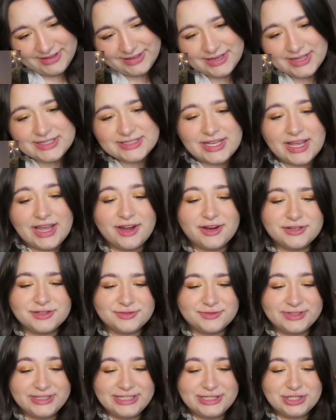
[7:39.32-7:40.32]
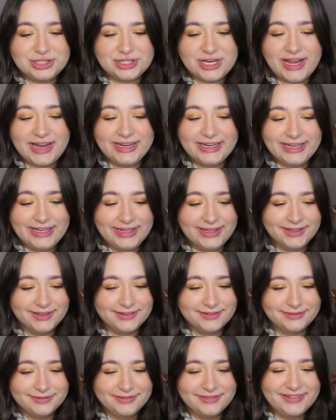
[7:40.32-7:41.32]
Nick's hair is really shiny.
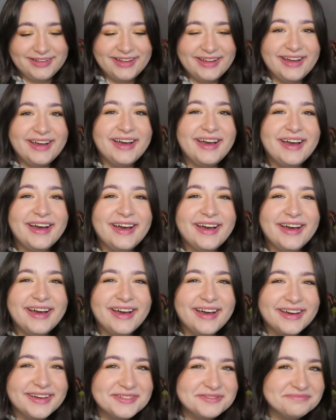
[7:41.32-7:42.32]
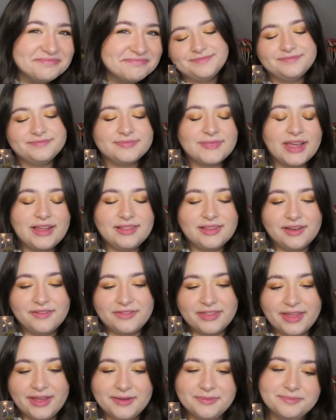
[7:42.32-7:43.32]
I
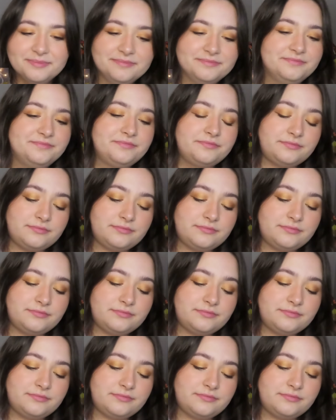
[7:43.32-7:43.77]
love them.